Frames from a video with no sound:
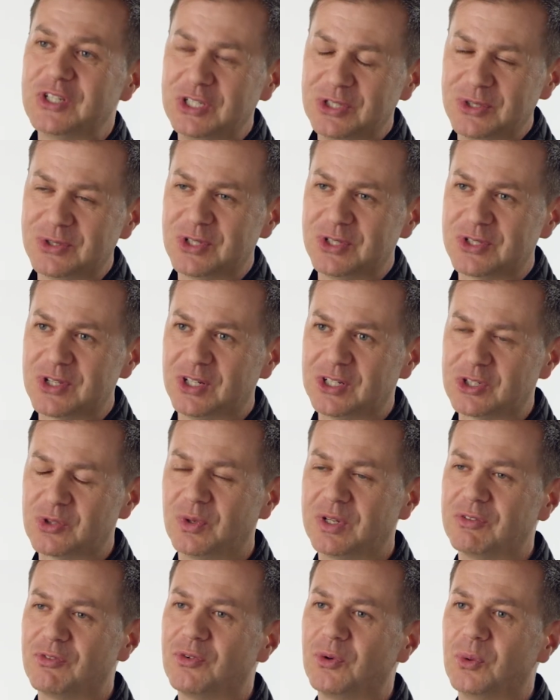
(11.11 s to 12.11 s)
uses
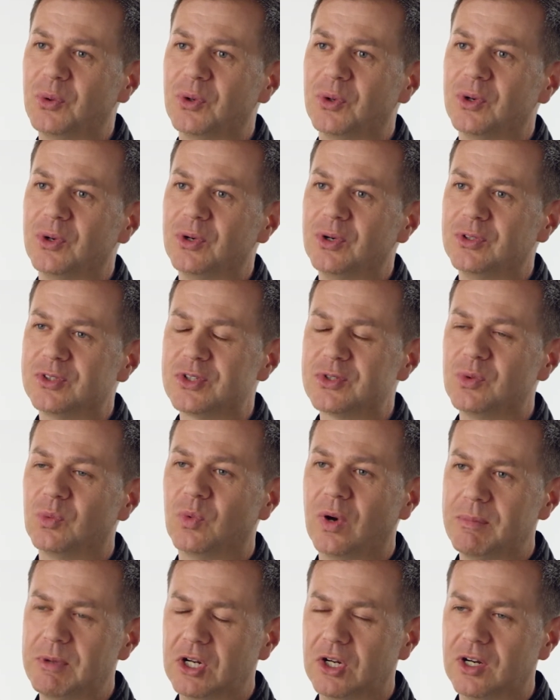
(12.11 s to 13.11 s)
ON24's
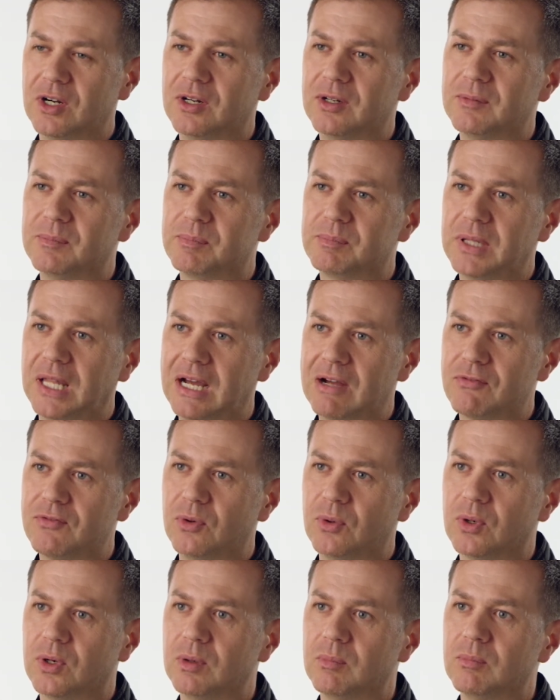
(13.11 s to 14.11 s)
webinar
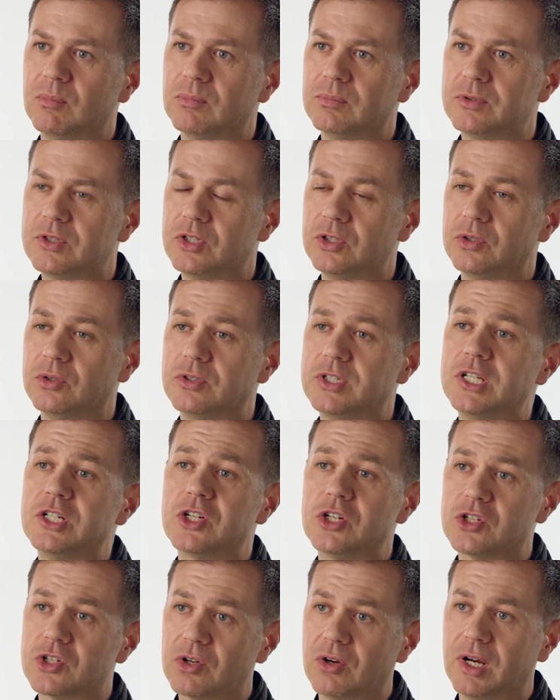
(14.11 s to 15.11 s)
platform to teach
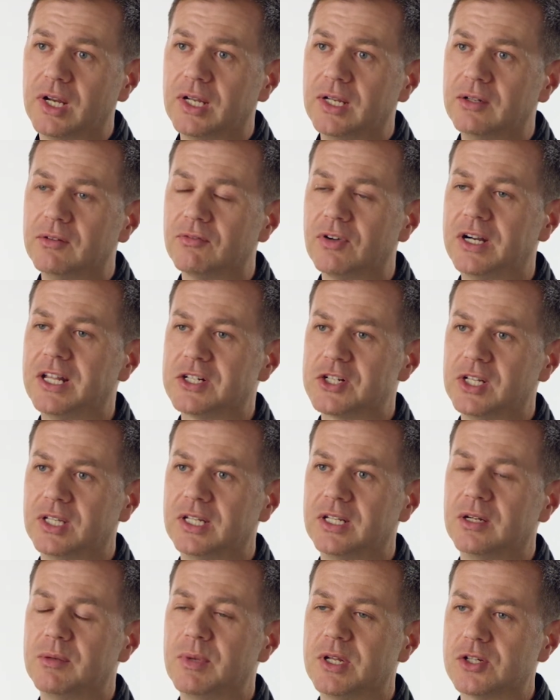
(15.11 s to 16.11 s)
and train financial
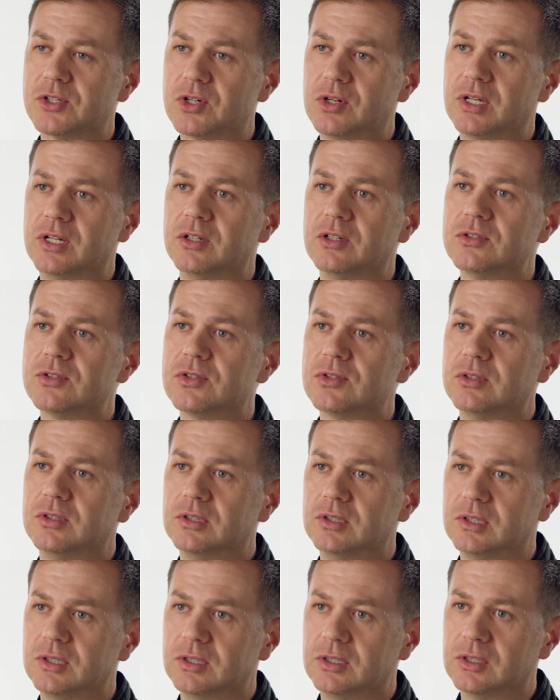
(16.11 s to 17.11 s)
aid administrators
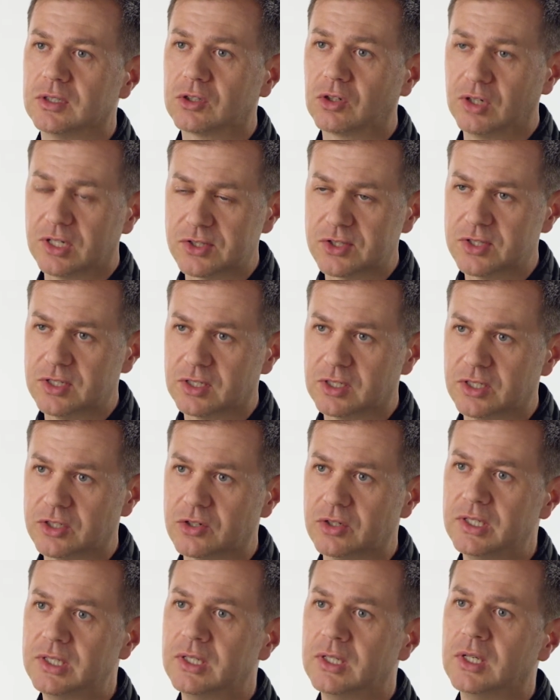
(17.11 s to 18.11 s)
across the country.